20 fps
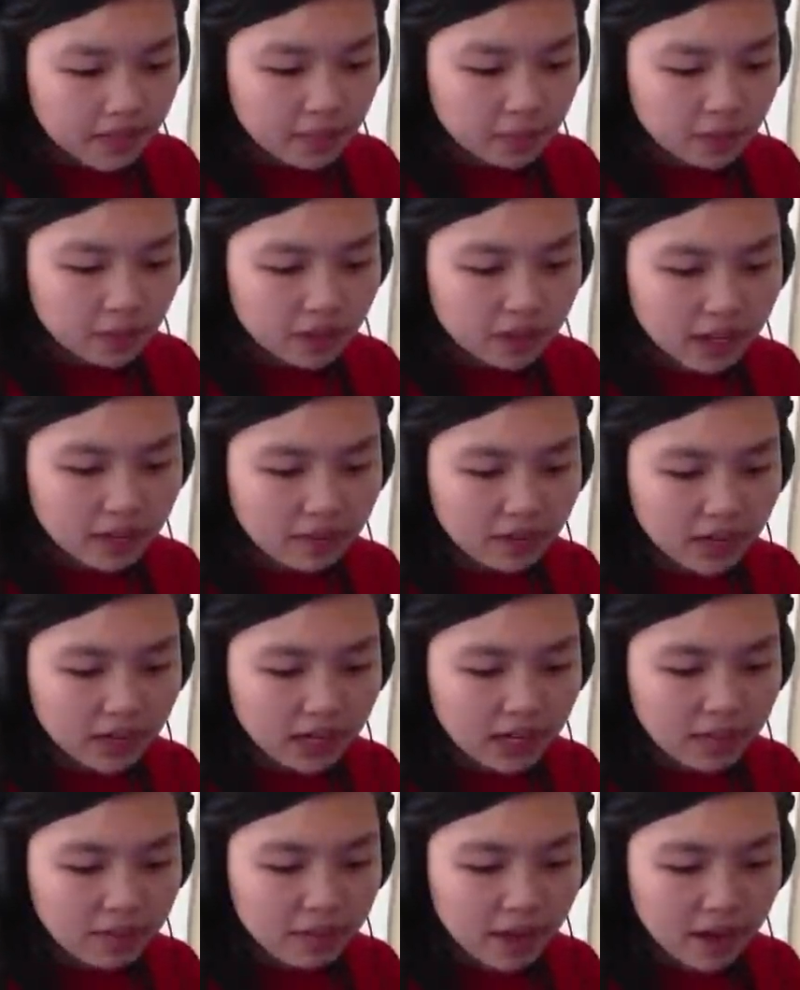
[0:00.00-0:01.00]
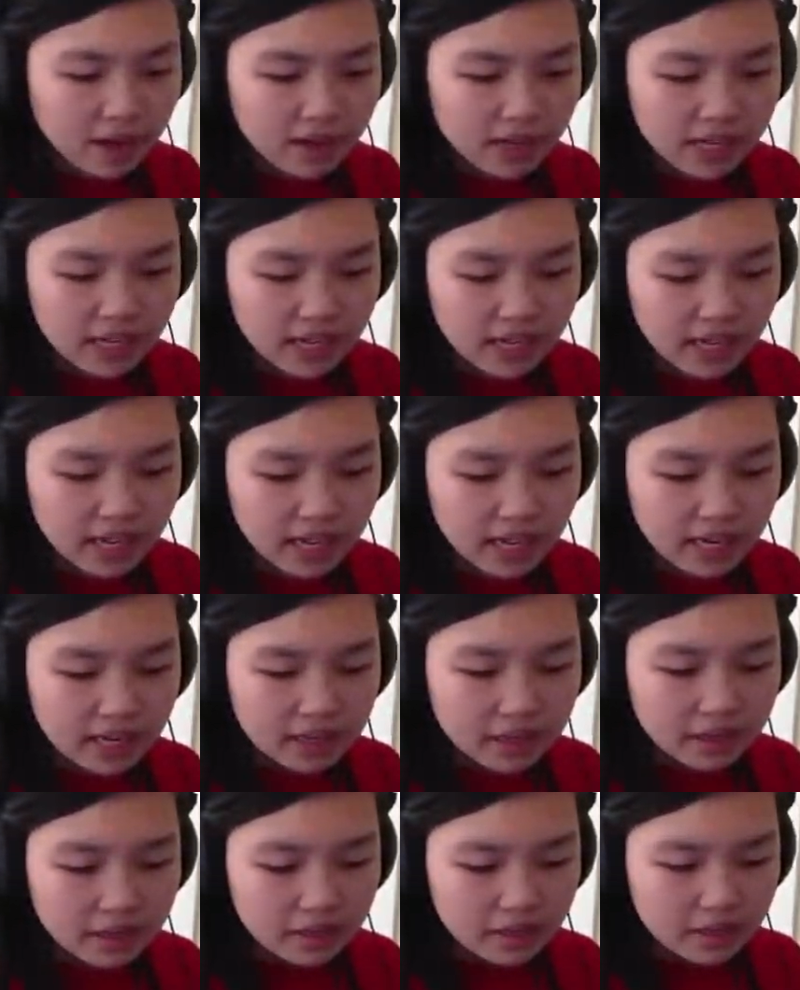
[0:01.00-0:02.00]
That's why you're never gonna get married, Lily.
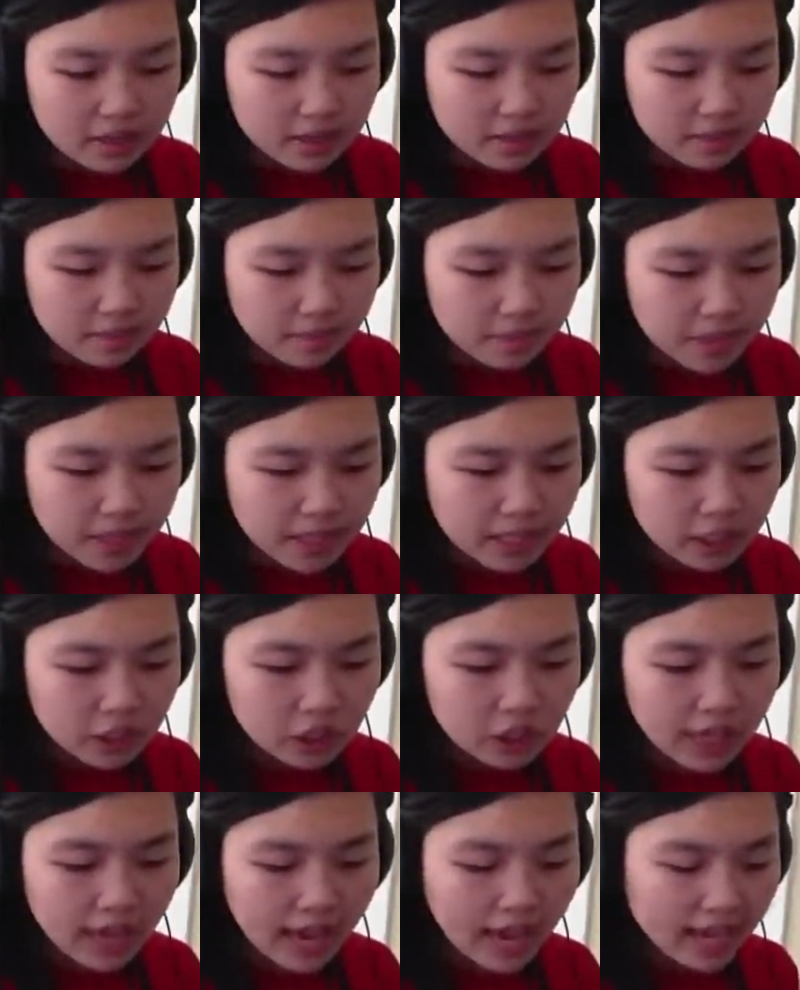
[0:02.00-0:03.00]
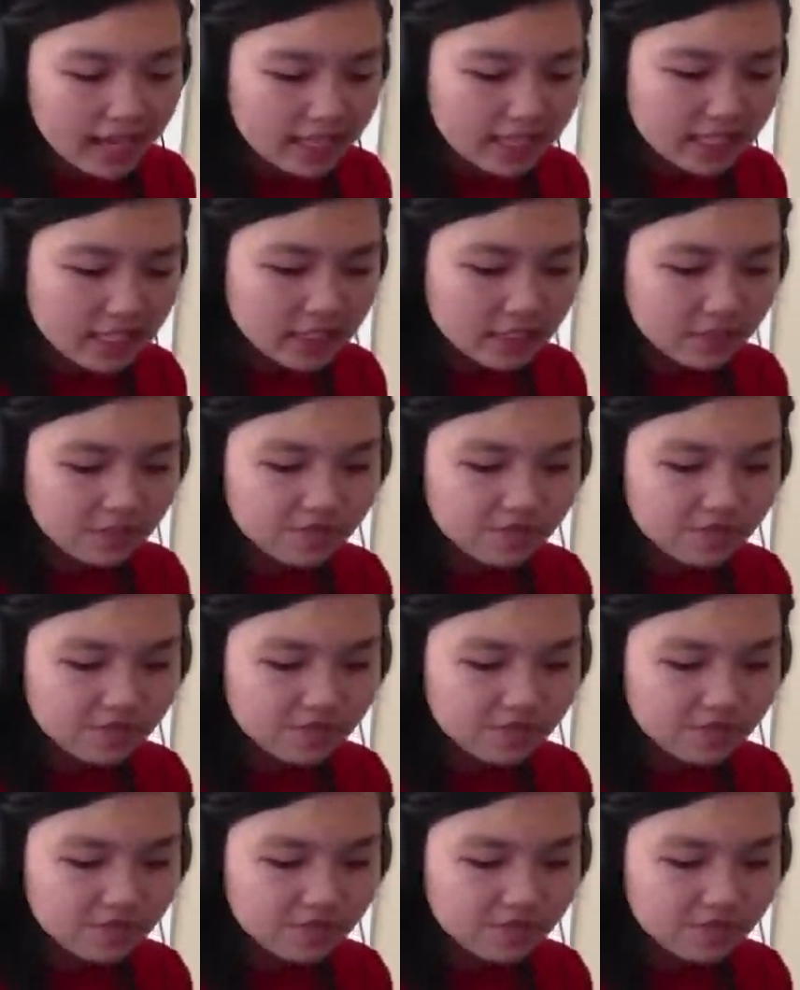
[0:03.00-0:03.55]
Because you can't listen